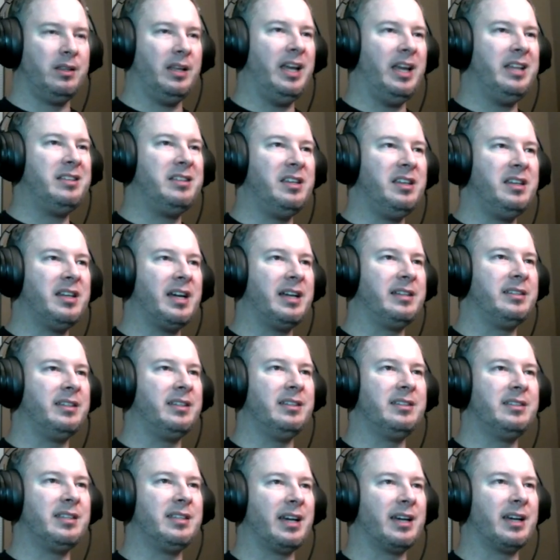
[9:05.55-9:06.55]

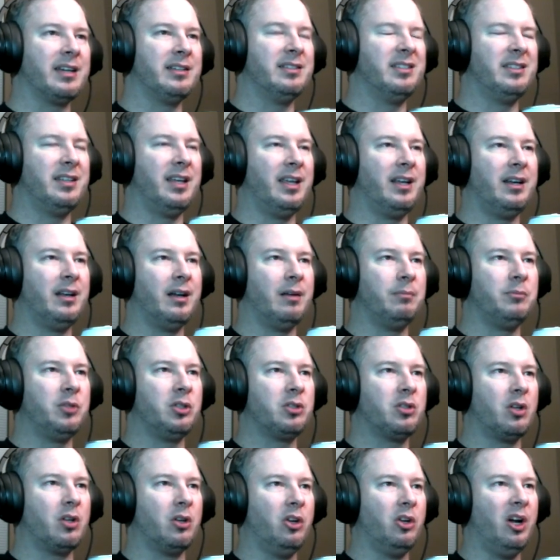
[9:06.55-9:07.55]
18-19 seconds, and then I'm
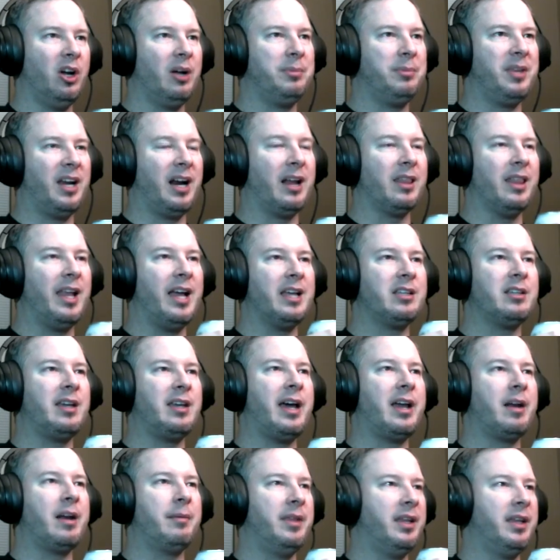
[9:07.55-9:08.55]
just going to go out that last
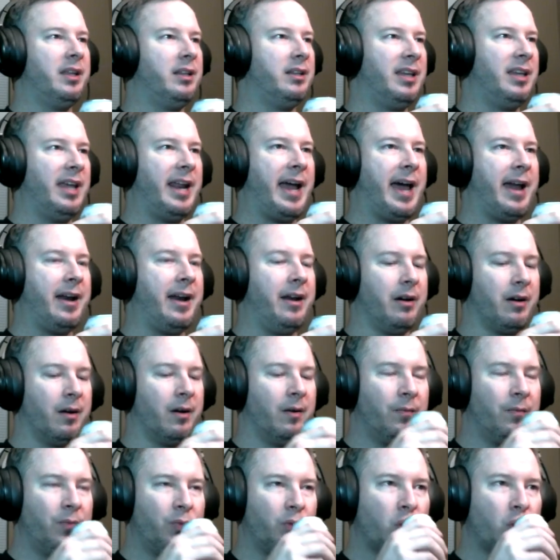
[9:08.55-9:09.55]
item and get out of
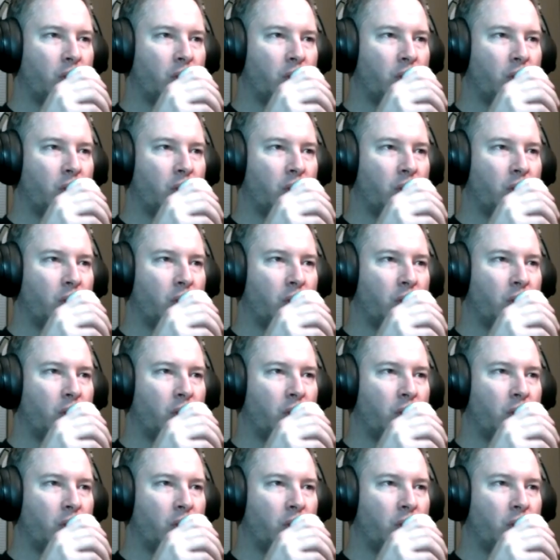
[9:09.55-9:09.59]
here.